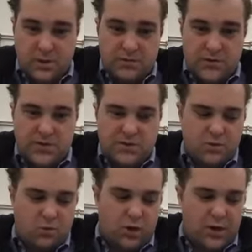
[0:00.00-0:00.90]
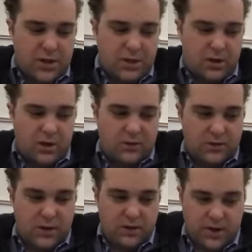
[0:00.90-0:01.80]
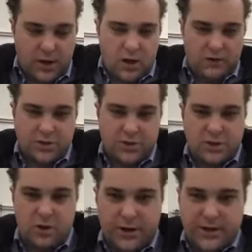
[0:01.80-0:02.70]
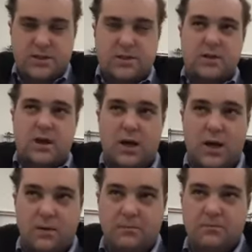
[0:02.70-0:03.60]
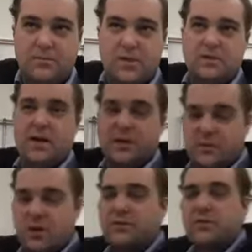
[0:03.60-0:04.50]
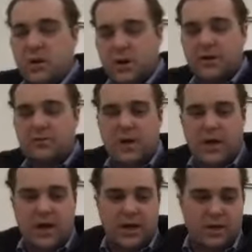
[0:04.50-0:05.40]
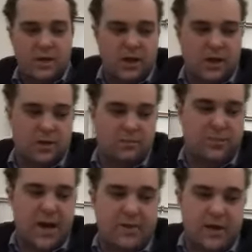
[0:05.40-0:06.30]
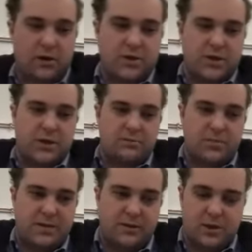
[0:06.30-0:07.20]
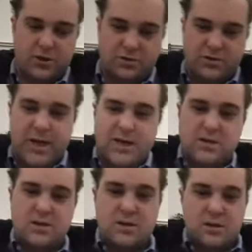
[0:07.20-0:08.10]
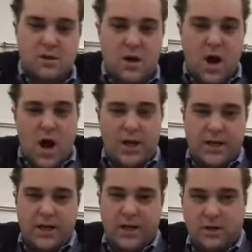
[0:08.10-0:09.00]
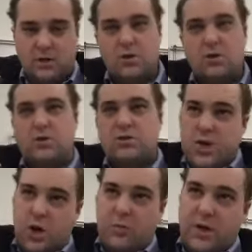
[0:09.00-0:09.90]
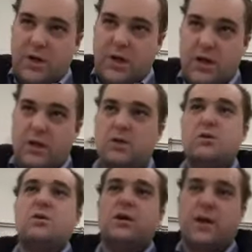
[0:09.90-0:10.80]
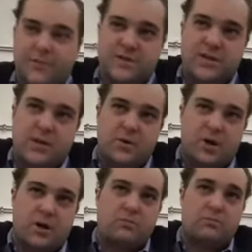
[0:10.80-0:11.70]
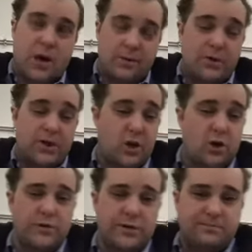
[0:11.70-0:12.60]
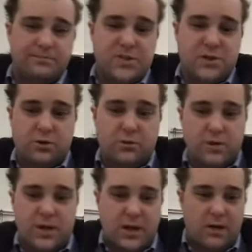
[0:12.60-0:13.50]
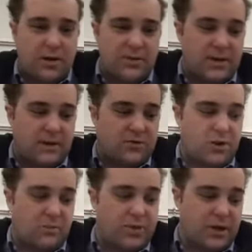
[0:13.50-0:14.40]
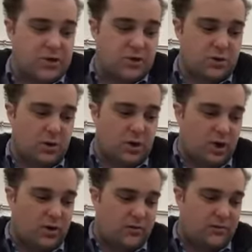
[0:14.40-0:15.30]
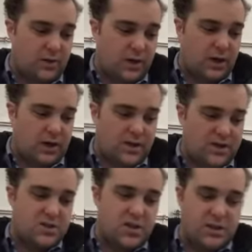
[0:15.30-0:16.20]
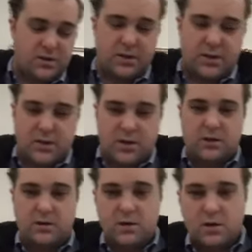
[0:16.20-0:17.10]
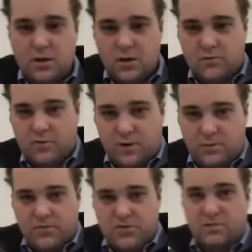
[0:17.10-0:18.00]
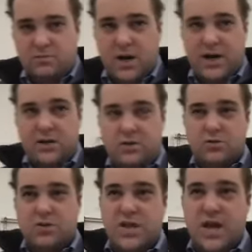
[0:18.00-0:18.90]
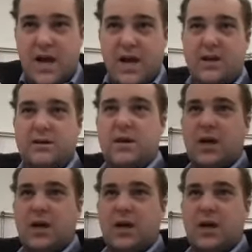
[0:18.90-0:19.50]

This is the one that often targets, that is often targeted by pathological states, i.e. COPD, emphysema, probably COVID too. I think I saw a picture of a study that they did from somebody who has had